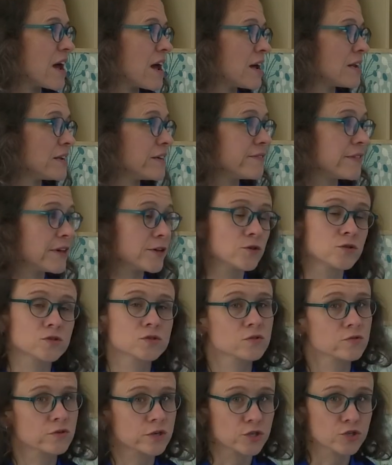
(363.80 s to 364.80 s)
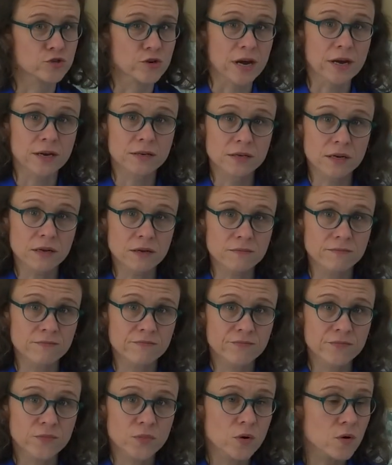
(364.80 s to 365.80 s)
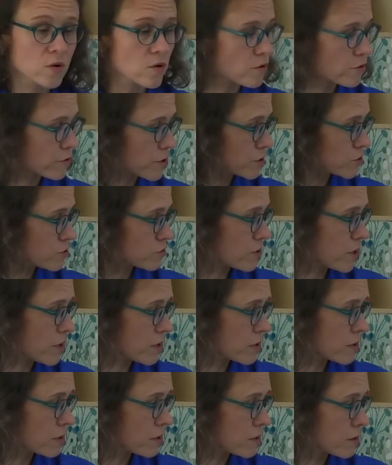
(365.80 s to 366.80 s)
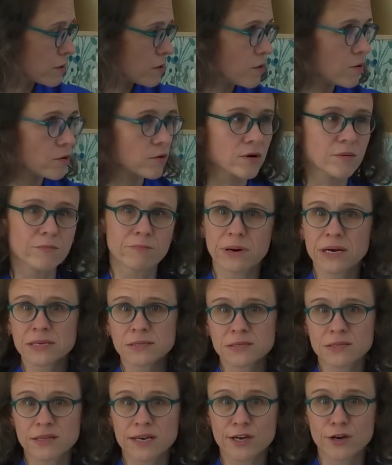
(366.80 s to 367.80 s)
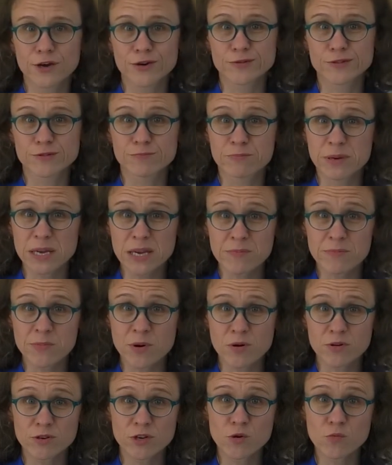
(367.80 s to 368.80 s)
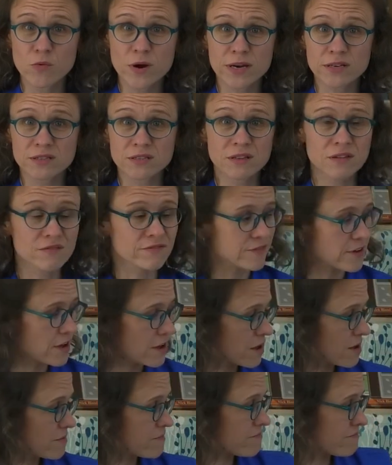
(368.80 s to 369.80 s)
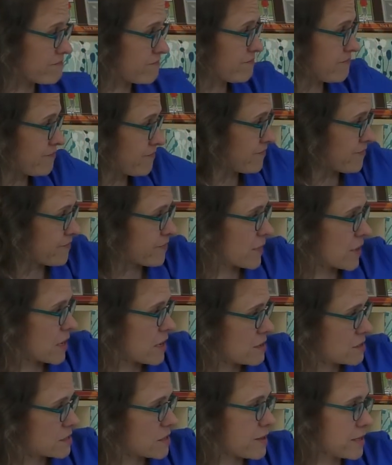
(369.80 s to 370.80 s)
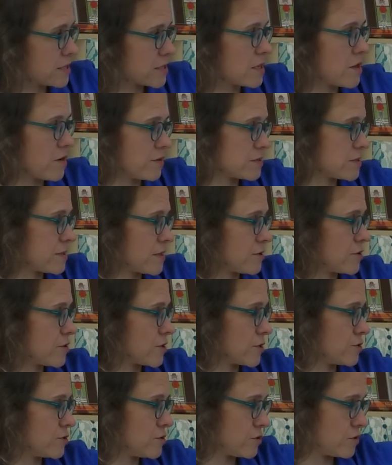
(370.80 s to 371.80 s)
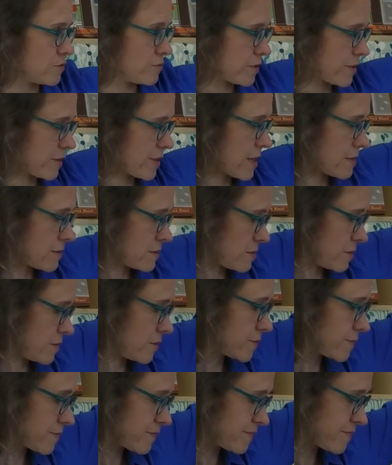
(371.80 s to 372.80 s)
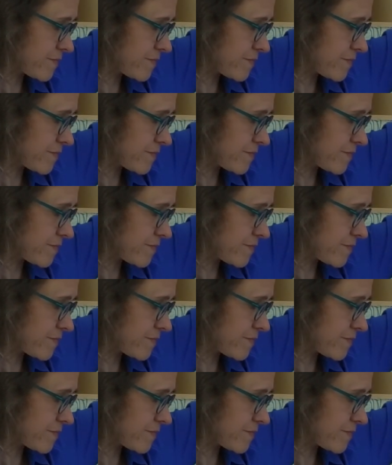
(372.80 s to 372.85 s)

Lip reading: add in that you saw a tractor or a truck or a bus that goes beep on your way to the farm. So there's lots that you can do with that song.